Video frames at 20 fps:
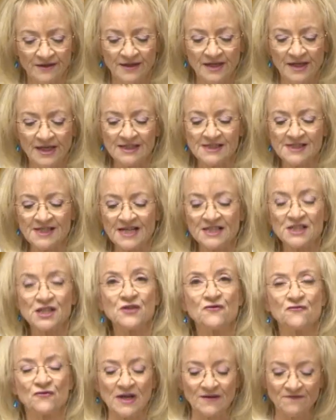It sends a
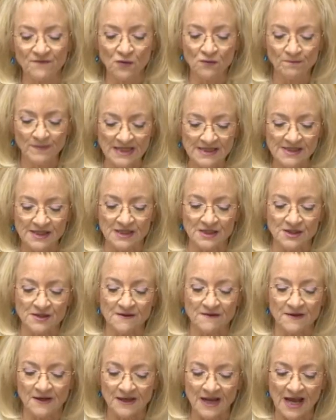dreadful message
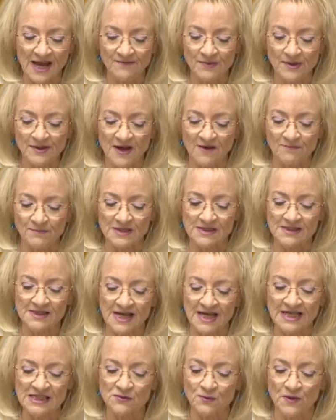that the Labor government
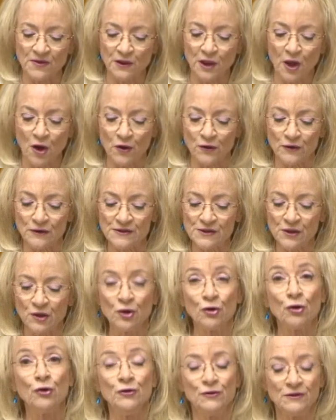stands with those
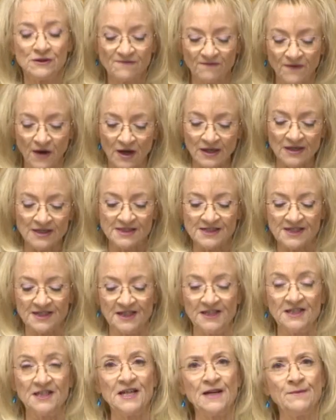who use violence and
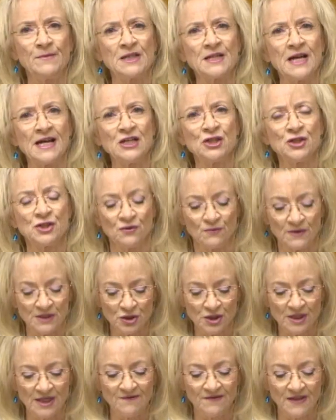intimidation to
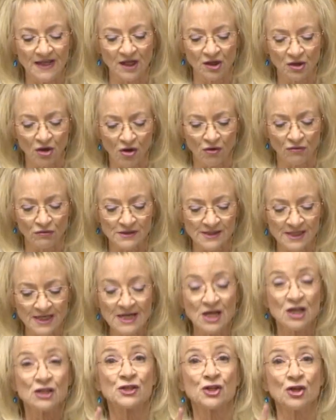achieve their goals,
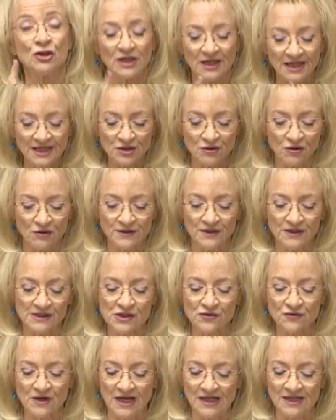certainly not in
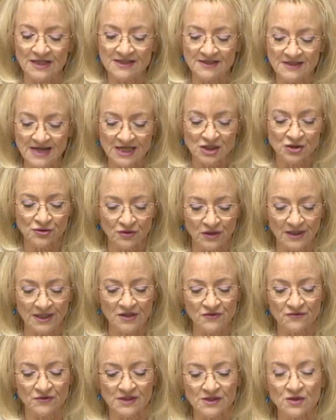Australia's national
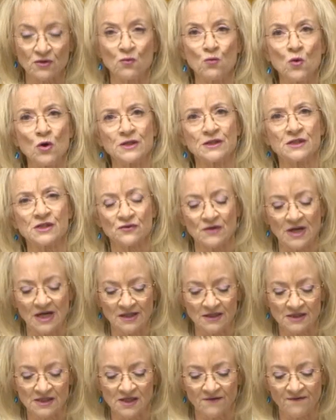interest or what
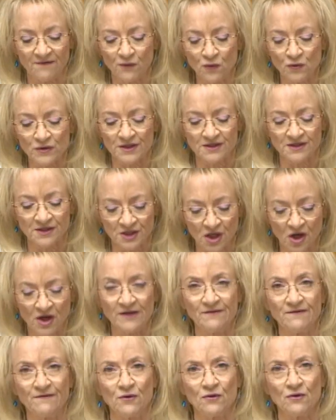Australians have fought and
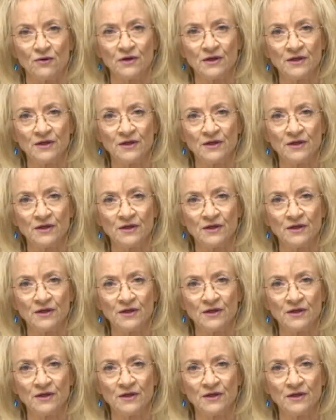died for.